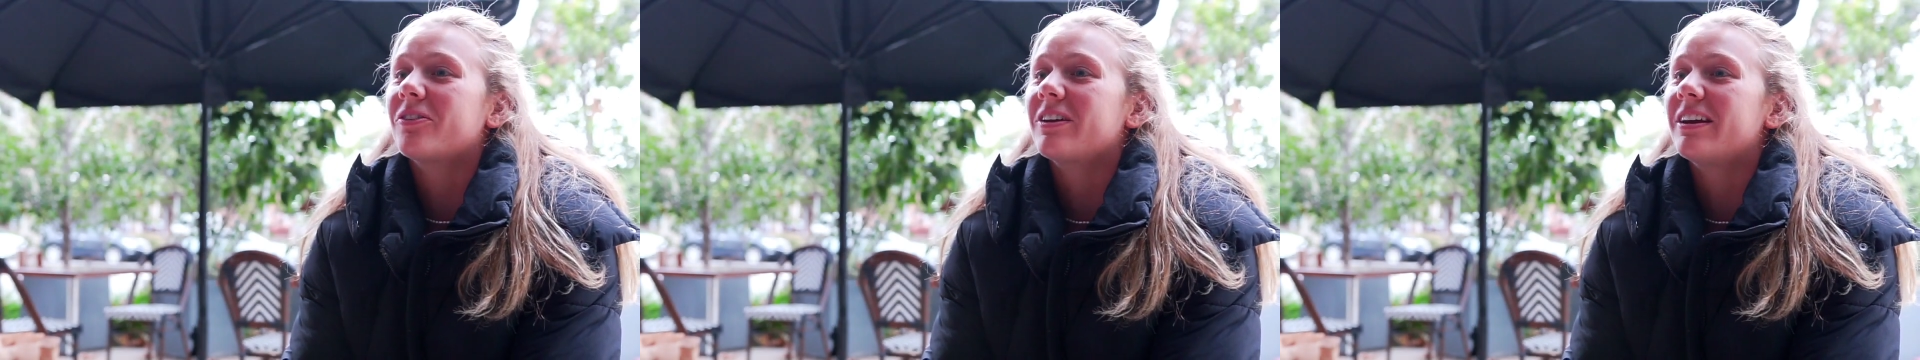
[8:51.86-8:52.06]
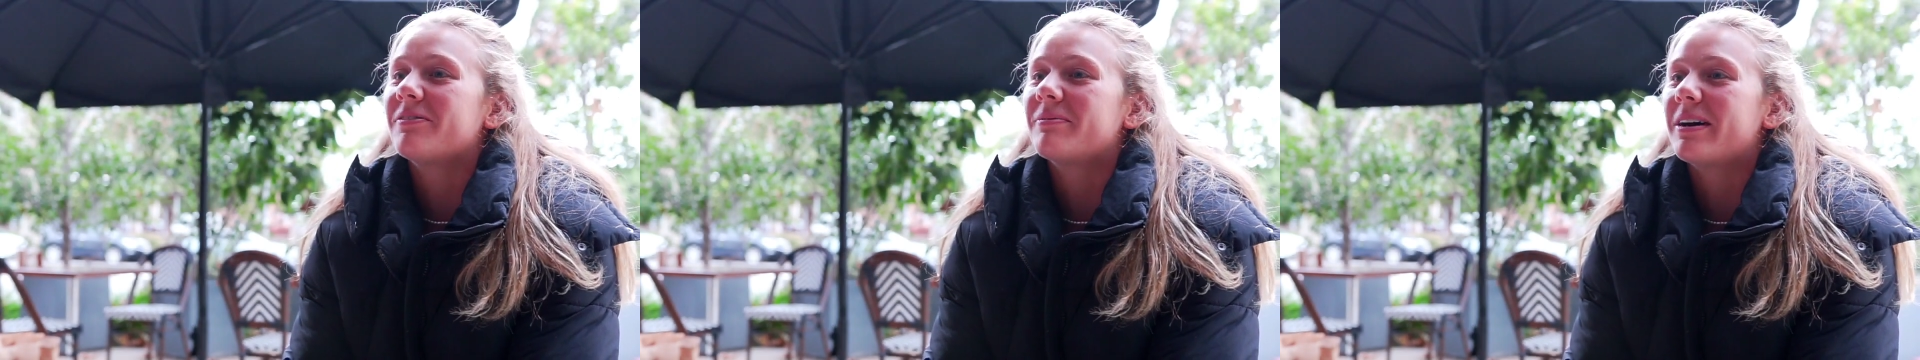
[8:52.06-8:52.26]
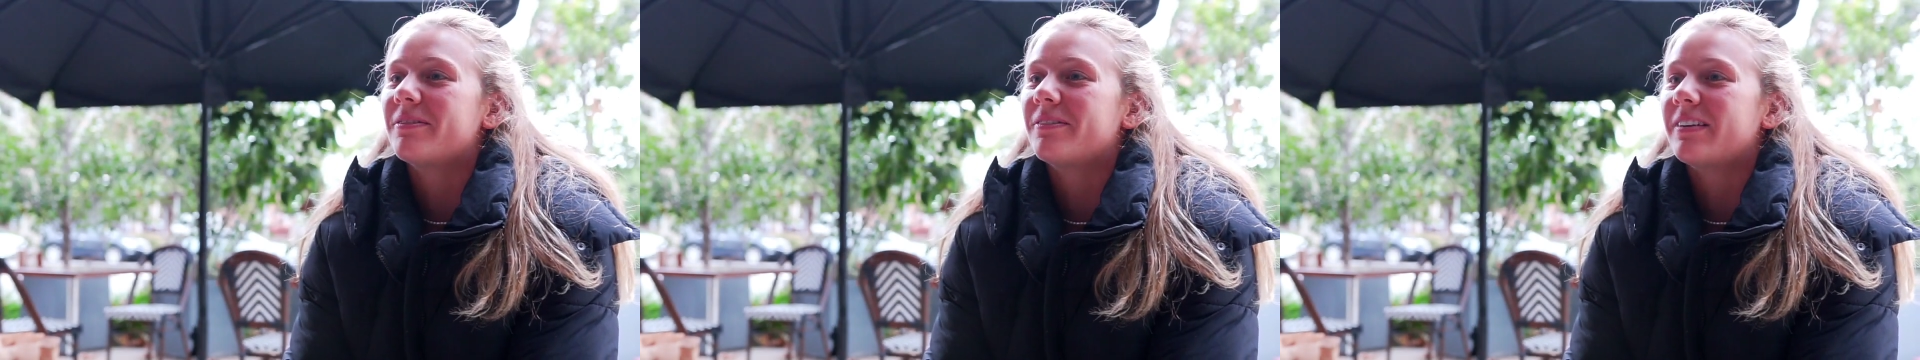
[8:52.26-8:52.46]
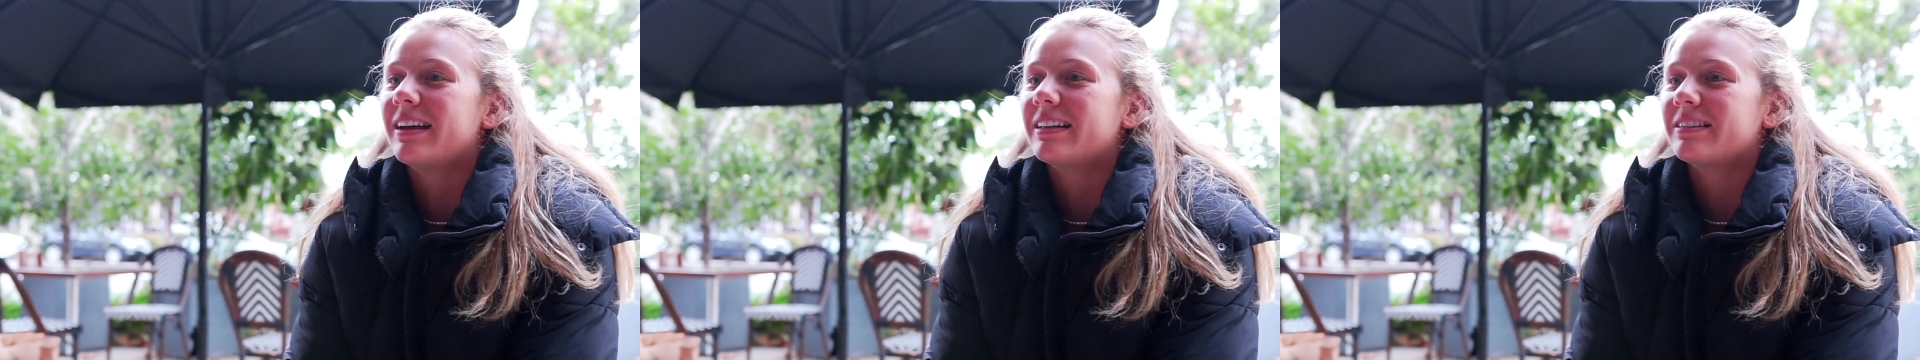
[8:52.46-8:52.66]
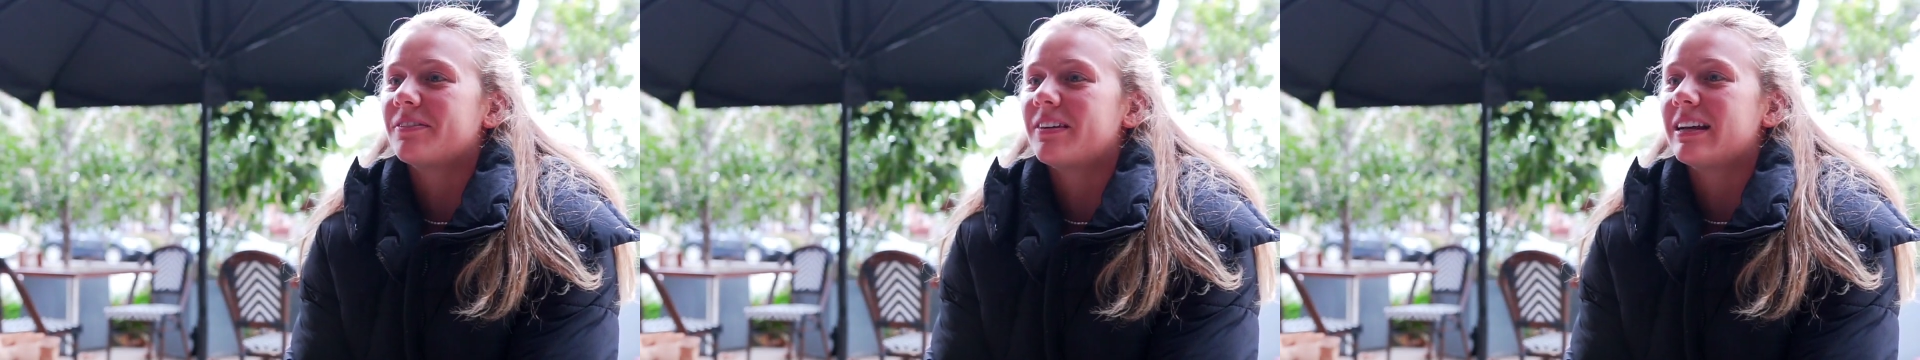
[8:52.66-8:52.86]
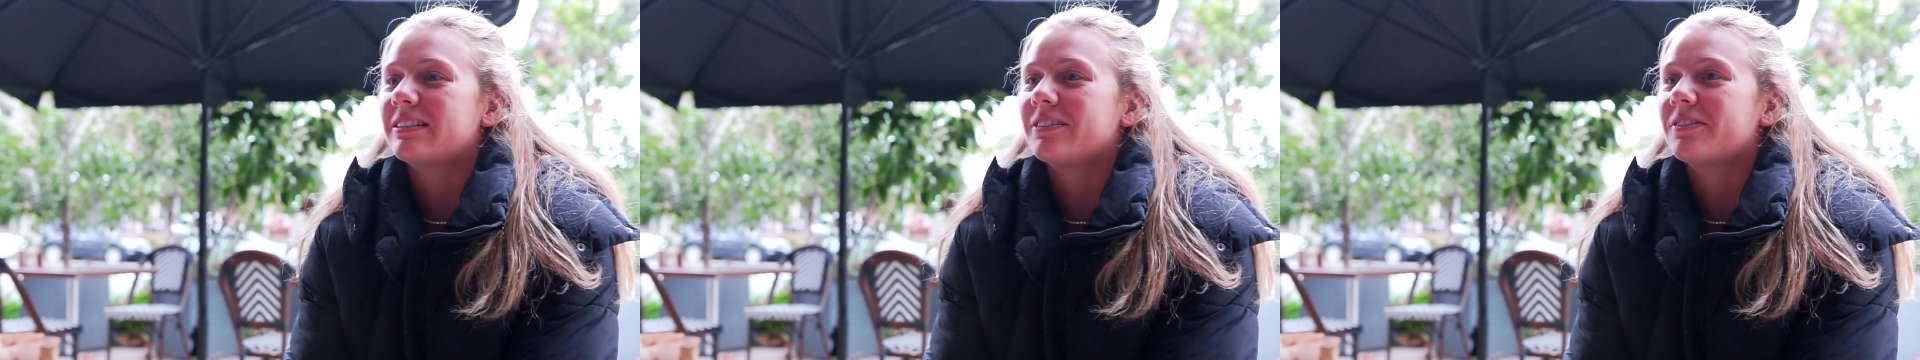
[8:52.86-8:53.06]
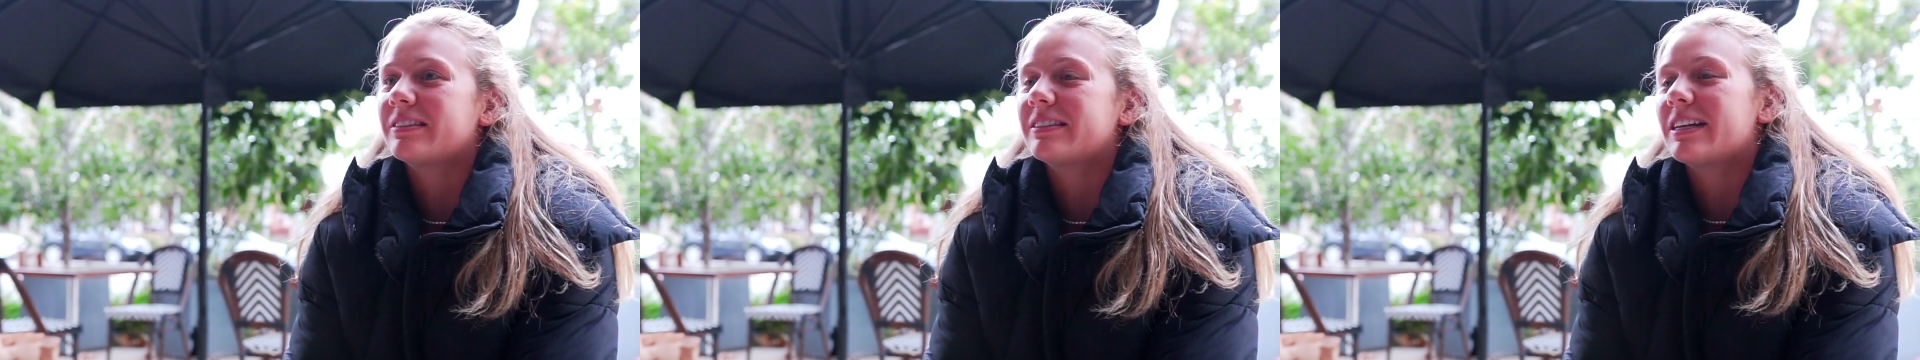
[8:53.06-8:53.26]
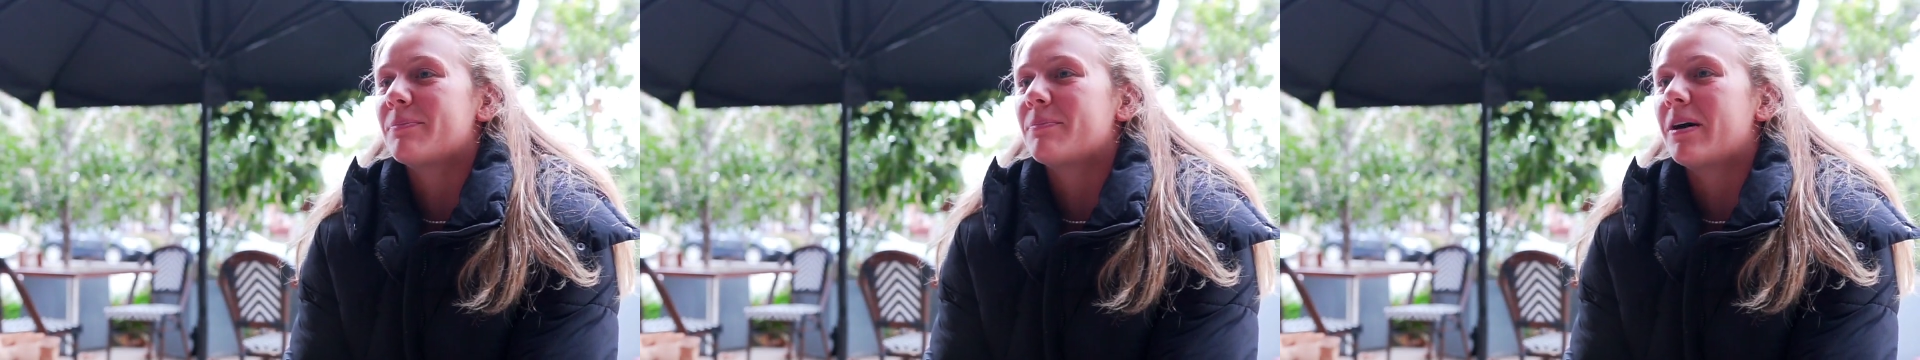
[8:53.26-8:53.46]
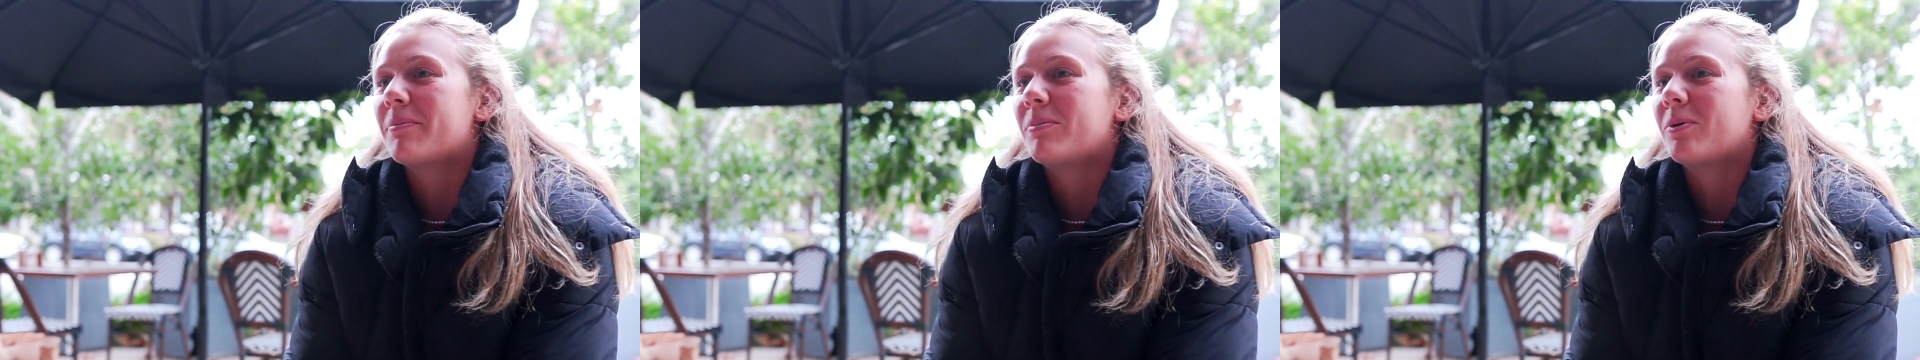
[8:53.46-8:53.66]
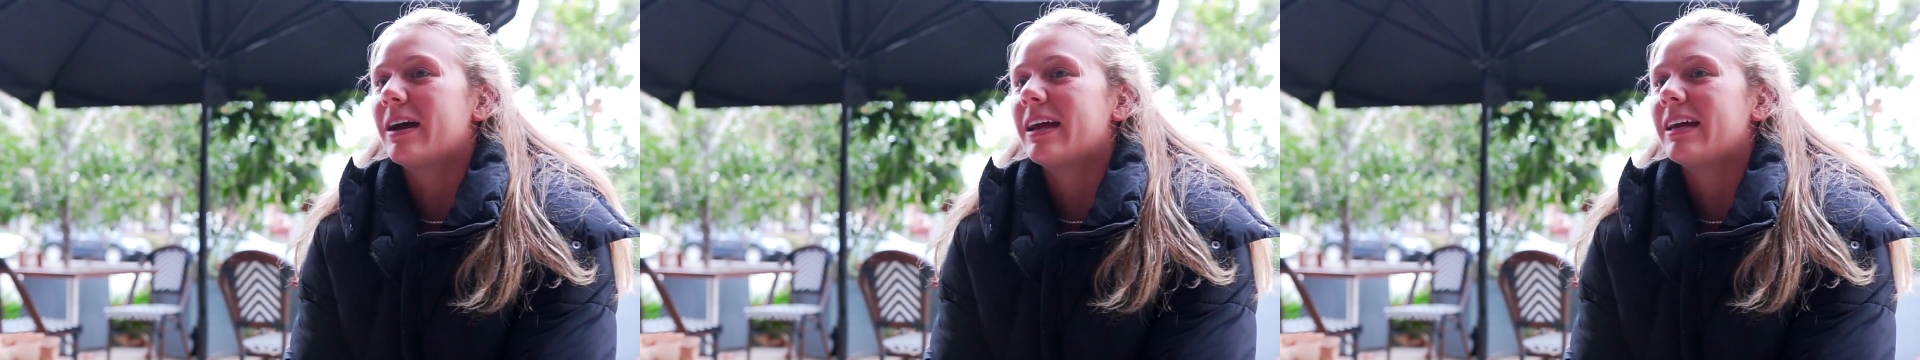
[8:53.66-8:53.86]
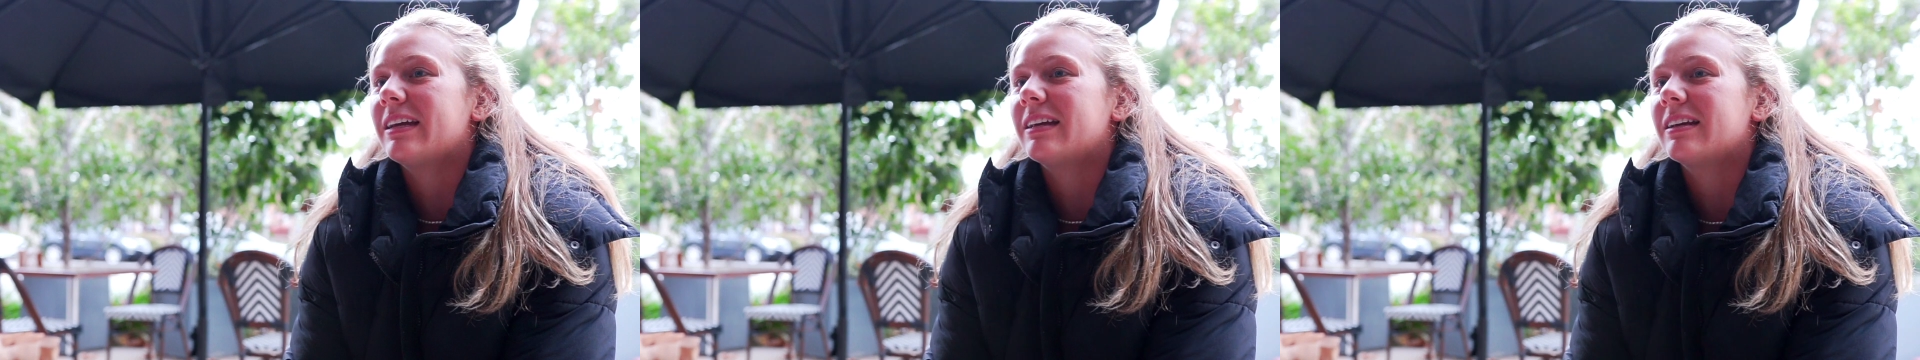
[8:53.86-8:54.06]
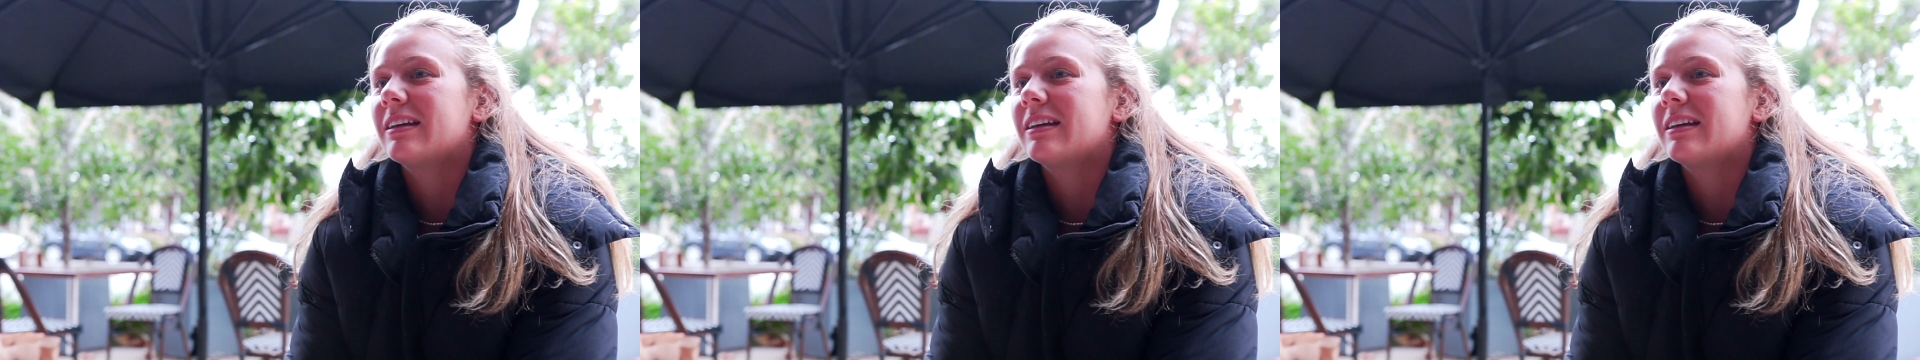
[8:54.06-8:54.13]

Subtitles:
three of my fights I've had to step up weight.